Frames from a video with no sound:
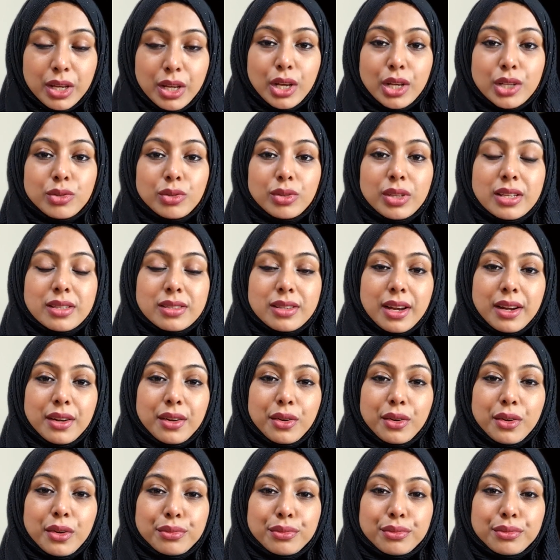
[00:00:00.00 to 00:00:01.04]
So these kind
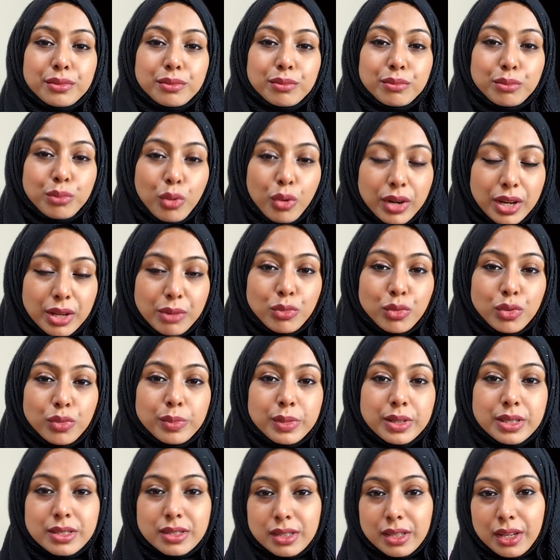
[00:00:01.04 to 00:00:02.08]
of body
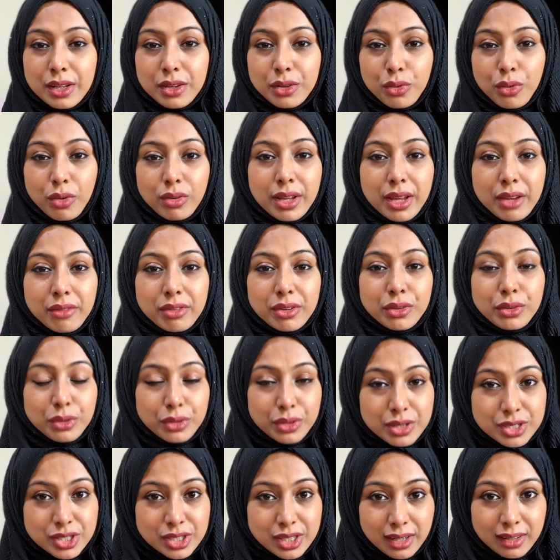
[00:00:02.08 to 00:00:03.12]
movements, they do not give a good
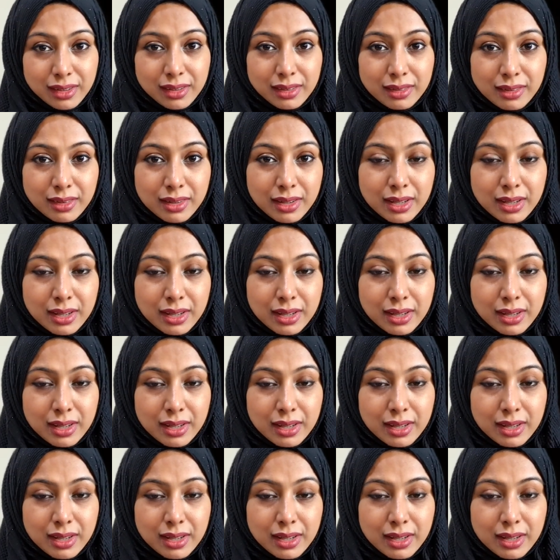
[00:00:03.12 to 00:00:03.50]
signal